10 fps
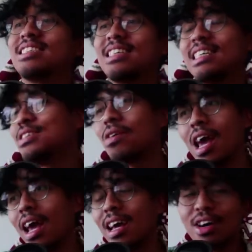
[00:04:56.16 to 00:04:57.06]
It's
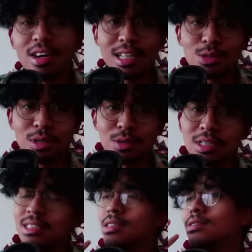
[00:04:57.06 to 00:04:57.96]
okay. Early
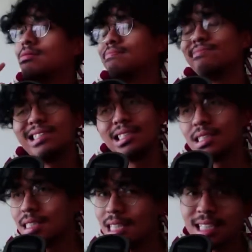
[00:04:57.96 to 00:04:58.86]
2022.
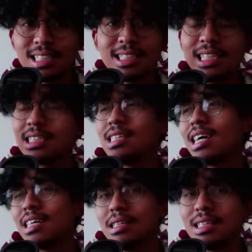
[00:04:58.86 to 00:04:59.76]
It's it's not
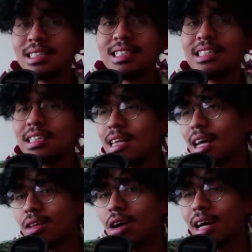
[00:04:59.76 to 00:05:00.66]
gonna it's not, it's not
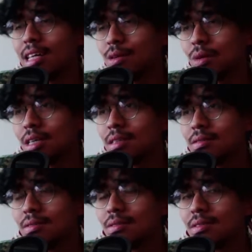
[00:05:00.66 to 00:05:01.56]
that long anyway.
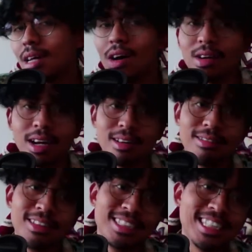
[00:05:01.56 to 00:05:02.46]
Okay.
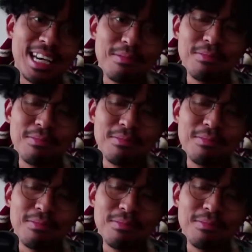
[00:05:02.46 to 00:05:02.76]
Damn.